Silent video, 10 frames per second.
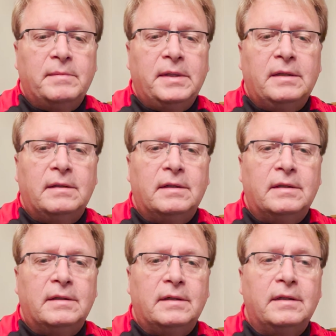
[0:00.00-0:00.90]
me
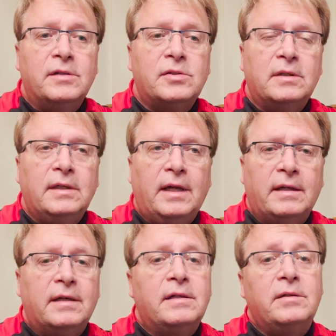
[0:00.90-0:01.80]
uh, initially
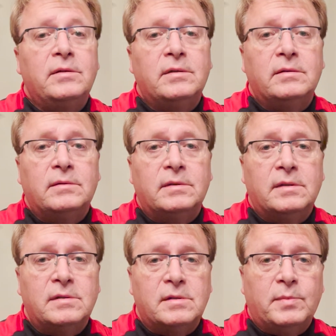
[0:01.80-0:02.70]
and continue to,
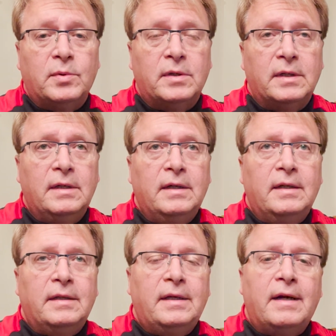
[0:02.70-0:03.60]
to support
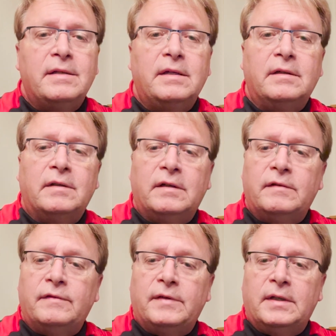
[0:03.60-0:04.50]
the idea
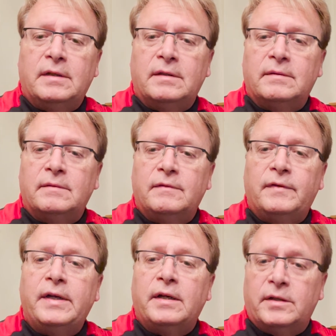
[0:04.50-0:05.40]
of uh,
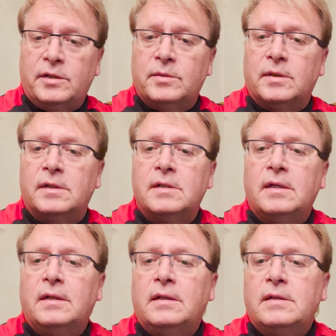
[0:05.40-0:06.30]
finding a cure.
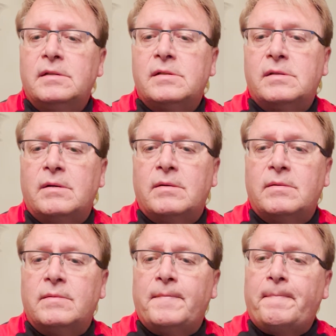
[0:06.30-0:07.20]

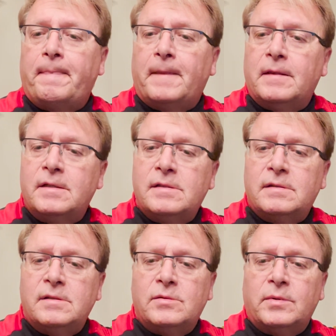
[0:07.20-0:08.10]
So this
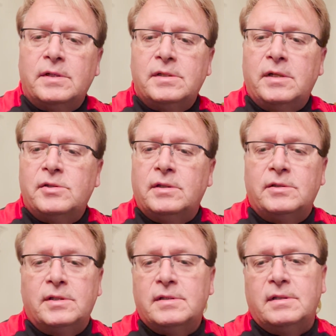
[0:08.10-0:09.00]
this
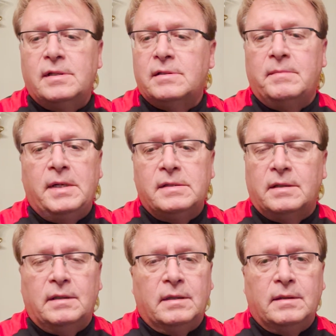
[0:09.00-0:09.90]
organization just is
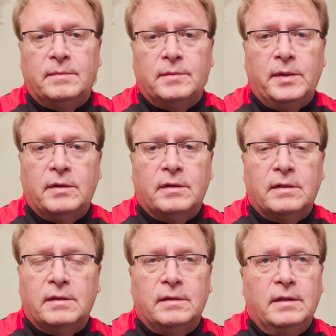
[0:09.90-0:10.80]
amazing. Um, we
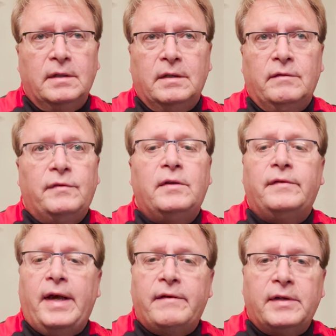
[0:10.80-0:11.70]
are full
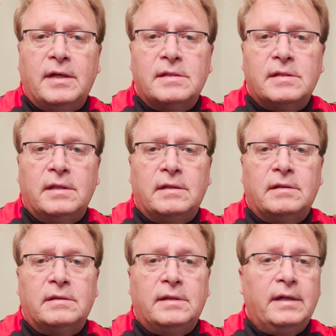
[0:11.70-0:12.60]
of advocates
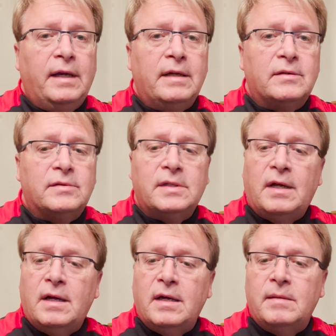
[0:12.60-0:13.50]
that dedicate their
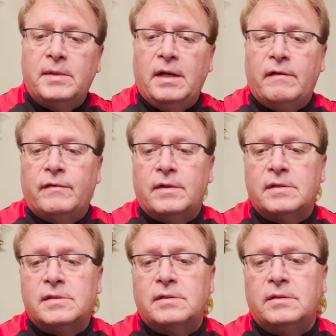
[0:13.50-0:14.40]
time and
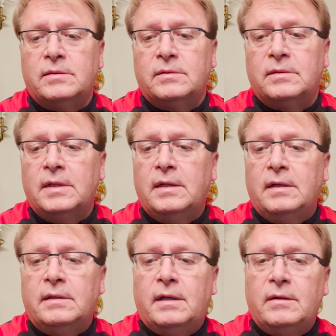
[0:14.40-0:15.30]
efforts to
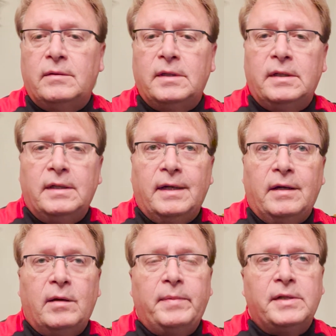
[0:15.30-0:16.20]
not only
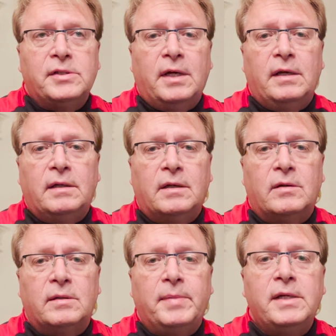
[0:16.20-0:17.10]
help educate
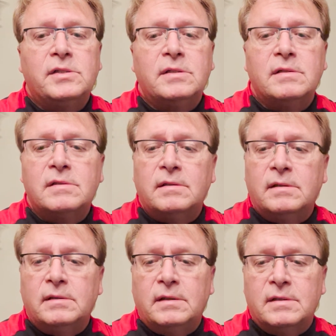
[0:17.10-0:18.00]
current patients
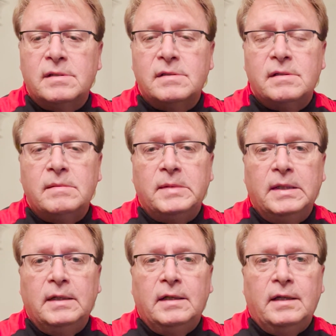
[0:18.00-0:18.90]
and, and assist them
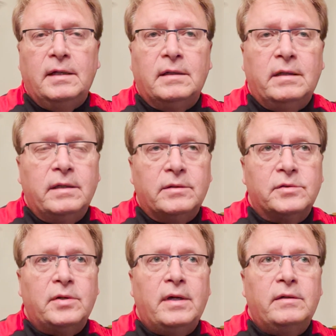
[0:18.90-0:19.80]
in clinical
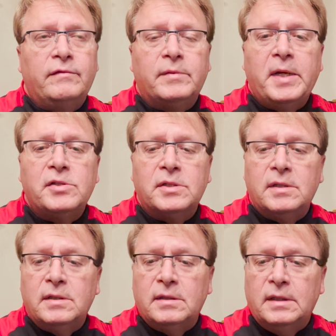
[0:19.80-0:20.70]
trial
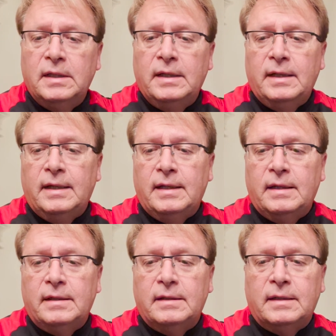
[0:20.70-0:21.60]
information
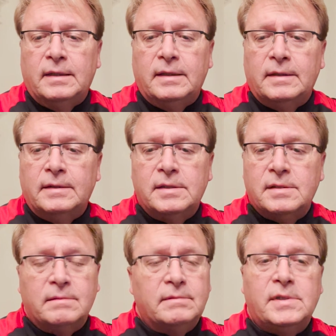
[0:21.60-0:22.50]
and uh,
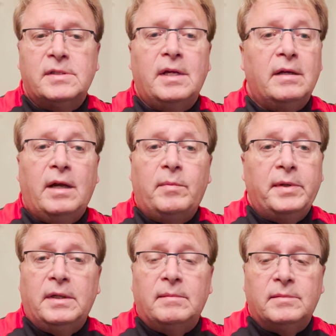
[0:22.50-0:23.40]
just just
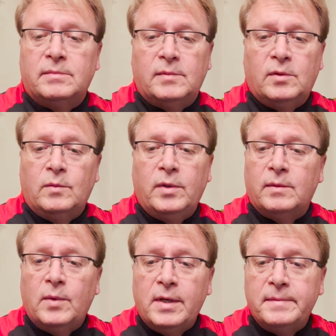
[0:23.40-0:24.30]
helping them on
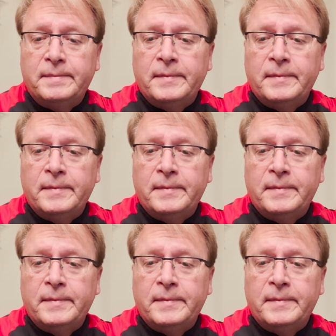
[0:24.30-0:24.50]
one-on-one.